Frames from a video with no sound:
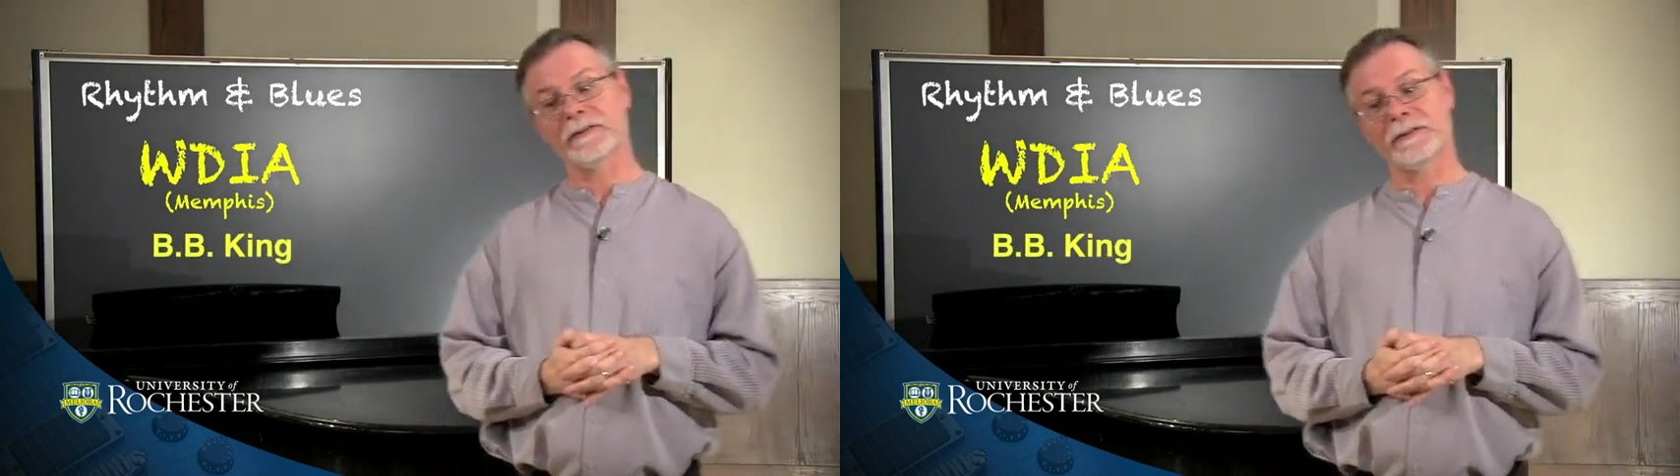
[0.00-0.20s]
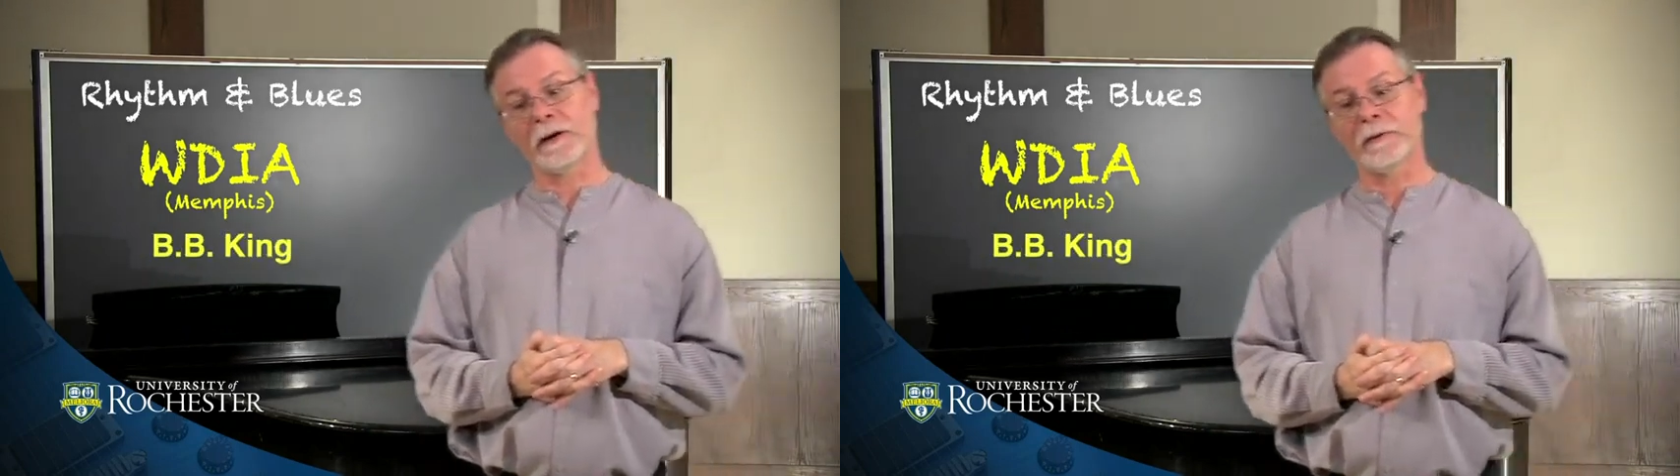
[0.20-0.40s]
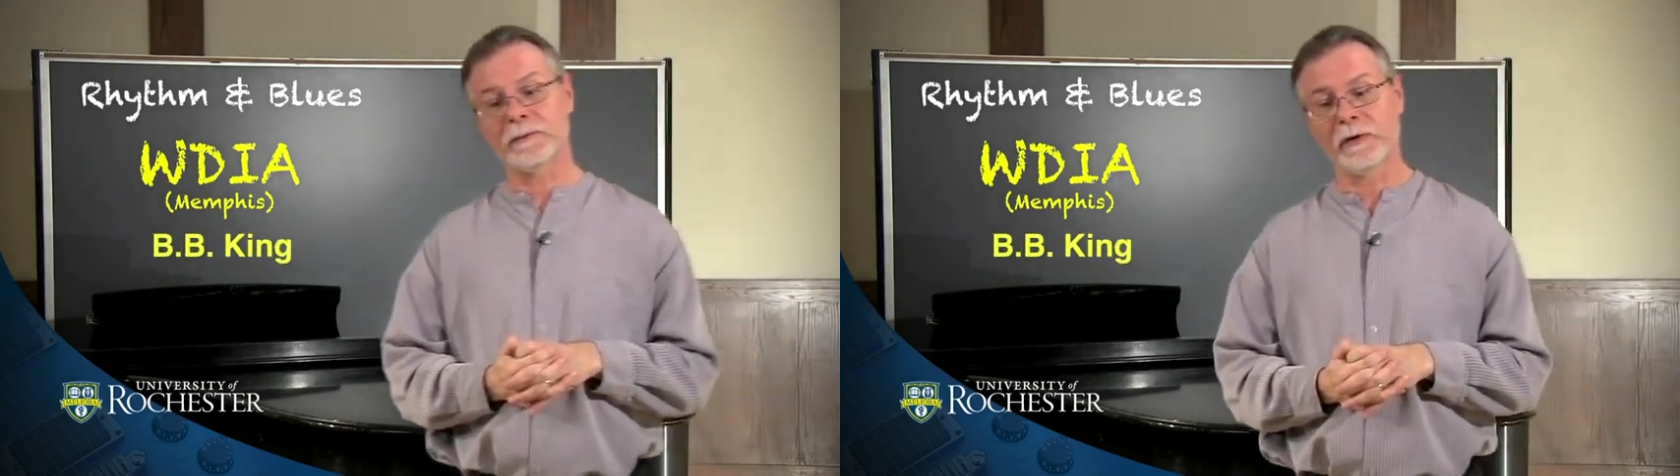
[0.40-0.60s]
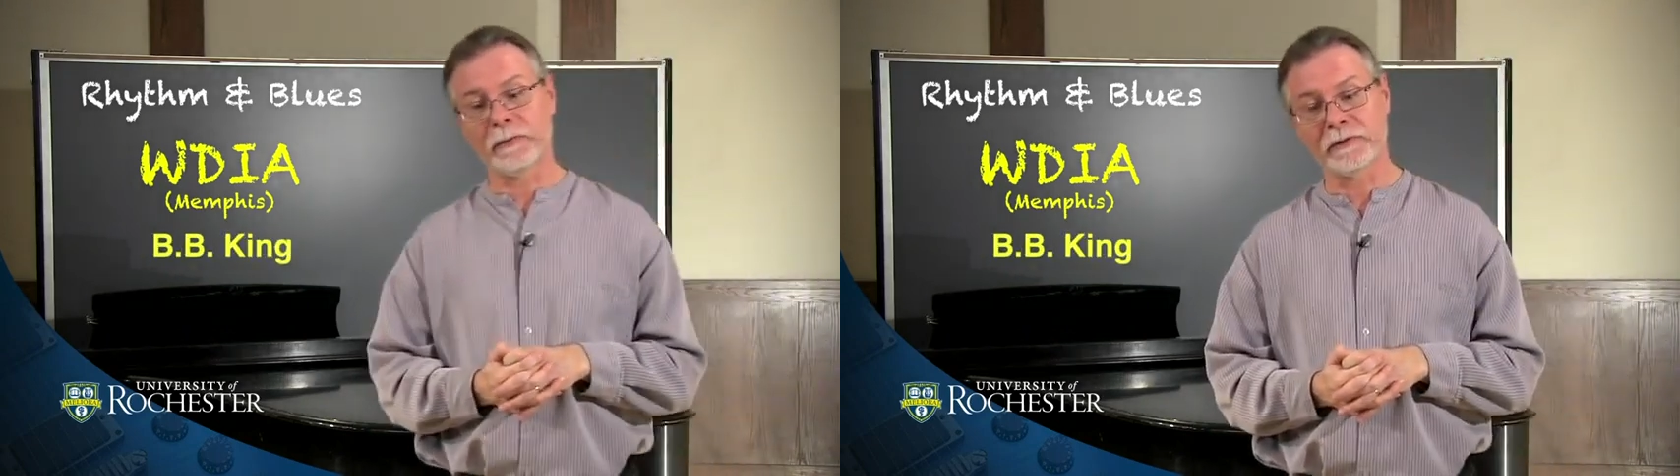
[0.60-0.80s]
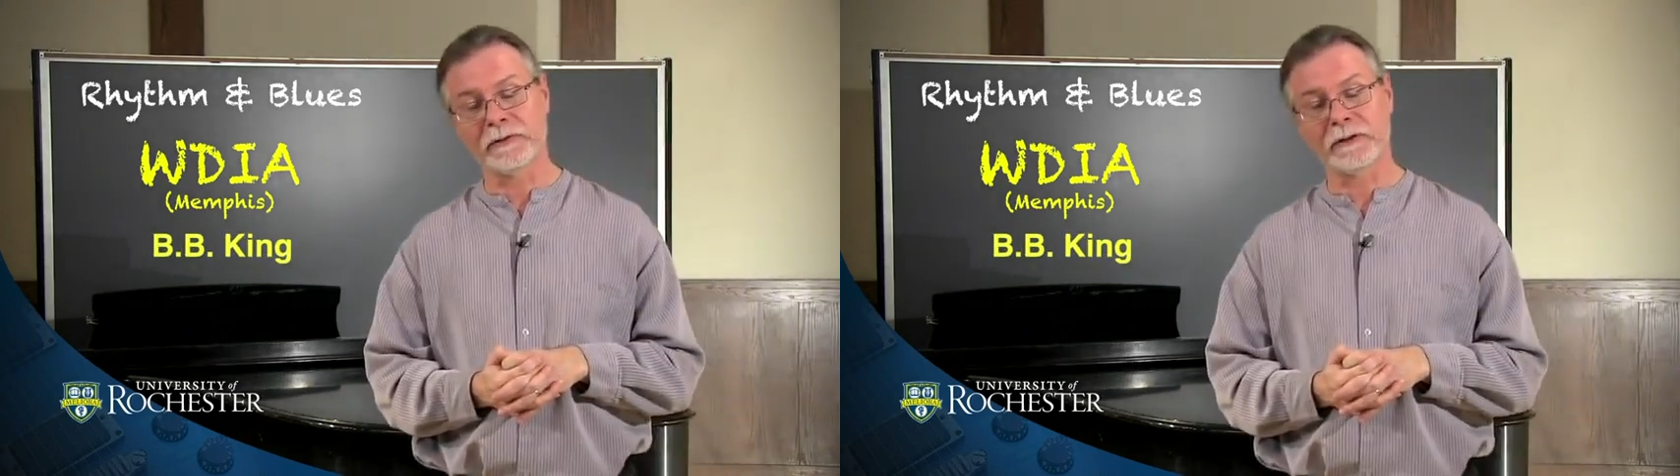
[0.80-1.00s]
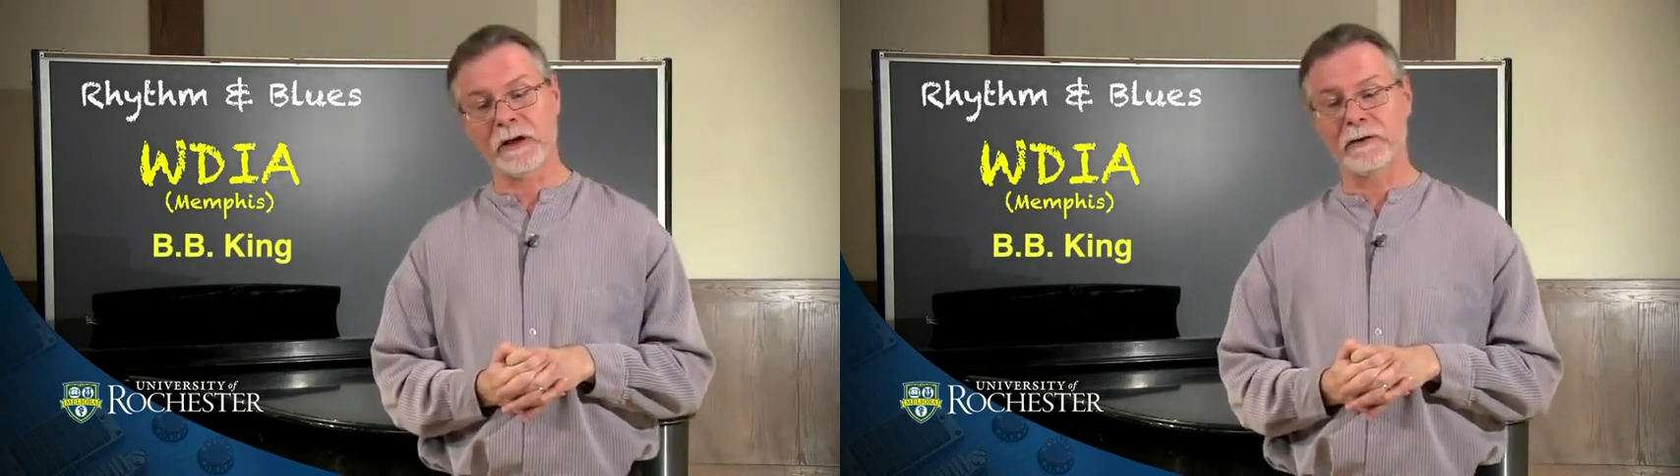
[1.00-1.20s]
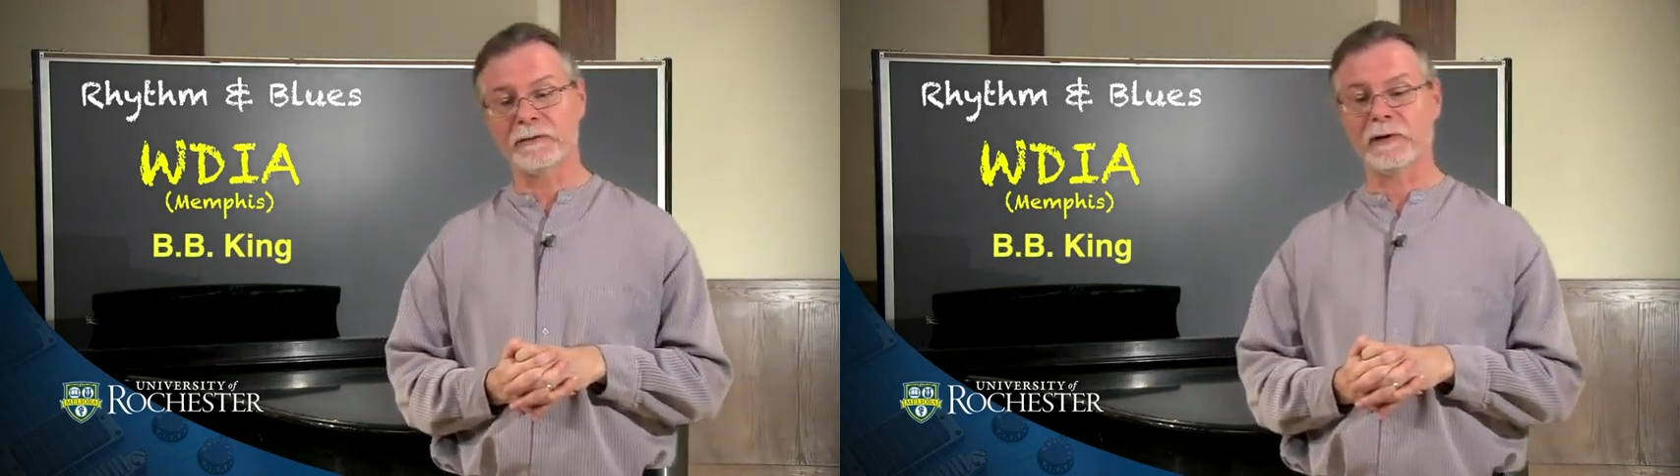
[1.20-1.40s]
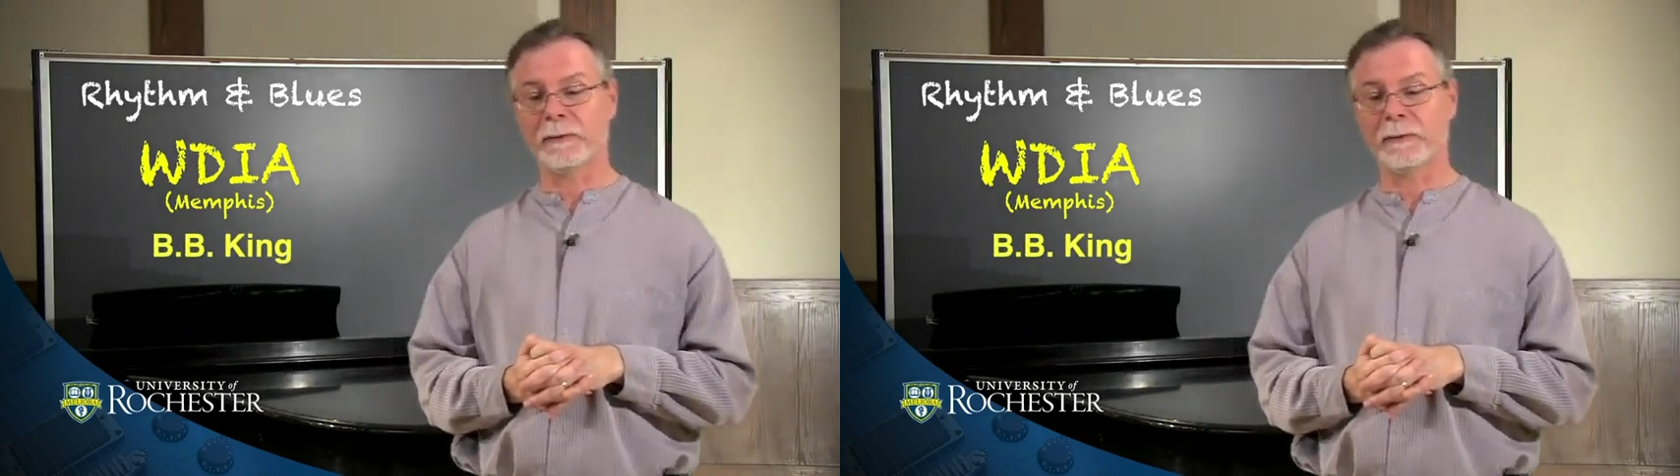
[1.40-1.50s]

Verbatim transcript: and he's always been a blues guitarist,